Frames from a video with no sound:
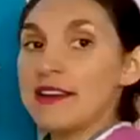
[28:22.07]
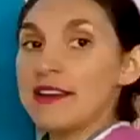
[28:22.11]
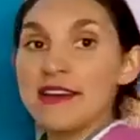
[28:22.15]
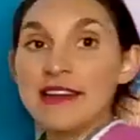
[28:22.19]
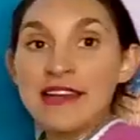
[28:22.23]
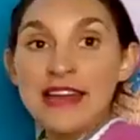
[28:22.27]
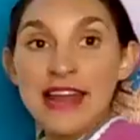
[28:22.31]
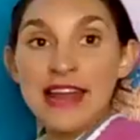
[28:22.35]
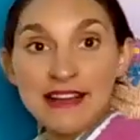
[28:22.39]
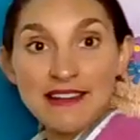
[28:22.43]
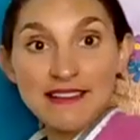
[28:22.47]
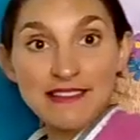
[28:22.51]

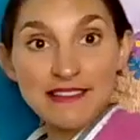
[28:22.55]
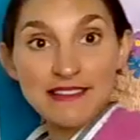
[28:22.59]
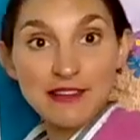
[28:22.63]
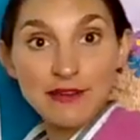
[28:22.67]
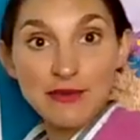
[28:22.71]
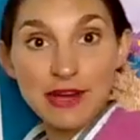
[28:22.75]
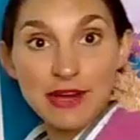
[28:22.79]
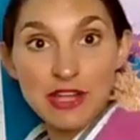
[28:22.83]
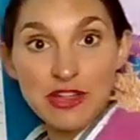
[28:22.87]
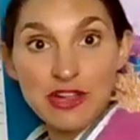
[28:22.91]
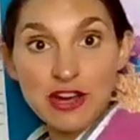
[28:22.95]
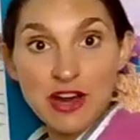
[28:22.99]
next
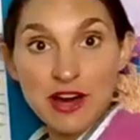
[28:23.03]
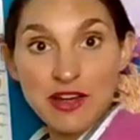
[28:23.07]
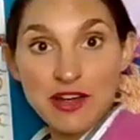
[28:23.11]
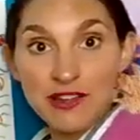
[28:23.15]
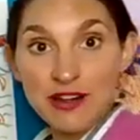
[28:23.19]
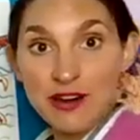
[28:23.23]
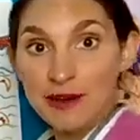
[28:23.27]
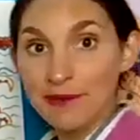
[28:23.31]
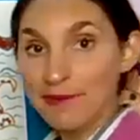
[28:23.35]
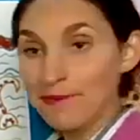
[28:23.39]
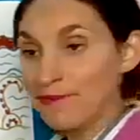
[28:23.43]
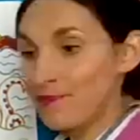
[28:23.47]
to each
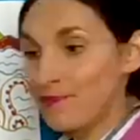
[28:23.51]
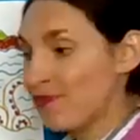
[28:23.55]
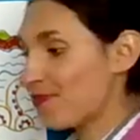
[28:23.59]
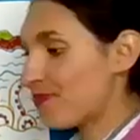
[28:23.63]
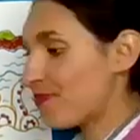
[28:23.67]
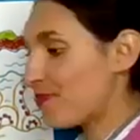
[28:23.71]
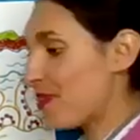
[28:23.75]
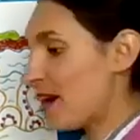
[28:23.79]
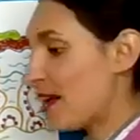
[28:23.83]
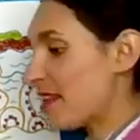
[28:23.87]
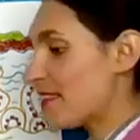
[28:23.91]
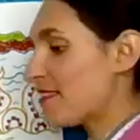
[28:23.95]
other.
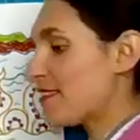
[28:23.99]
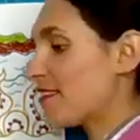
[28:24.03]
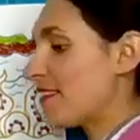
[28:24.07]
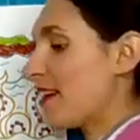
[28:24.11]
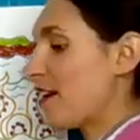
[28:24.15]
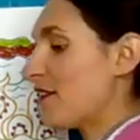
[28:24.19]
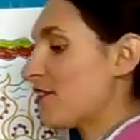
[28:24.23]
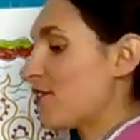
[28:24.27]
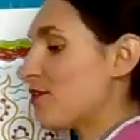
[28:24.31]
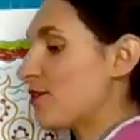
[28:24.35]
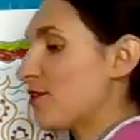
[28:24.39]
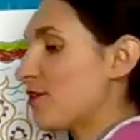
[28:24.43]
That
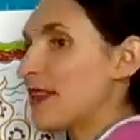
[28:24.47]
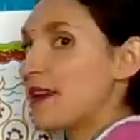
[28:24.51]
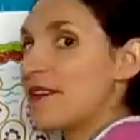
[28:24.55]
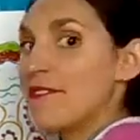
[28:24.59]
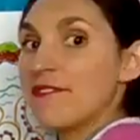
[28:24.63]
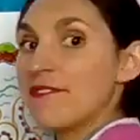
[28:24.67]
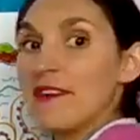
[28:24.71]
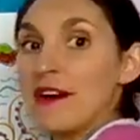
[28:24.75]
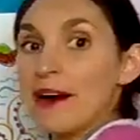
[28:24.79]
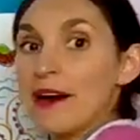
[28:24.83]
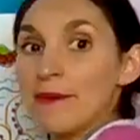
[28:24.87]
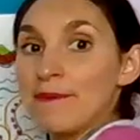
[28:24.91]
sounds really
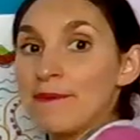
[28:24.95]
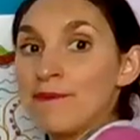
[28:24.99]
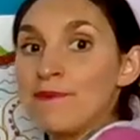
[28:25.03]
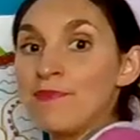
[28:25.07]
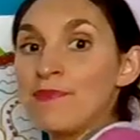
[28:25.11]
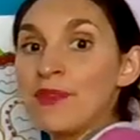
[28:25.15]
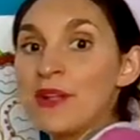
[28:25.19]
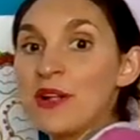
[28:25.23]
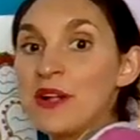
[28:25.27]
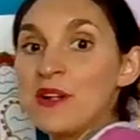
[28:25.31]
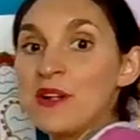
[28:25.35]
fun.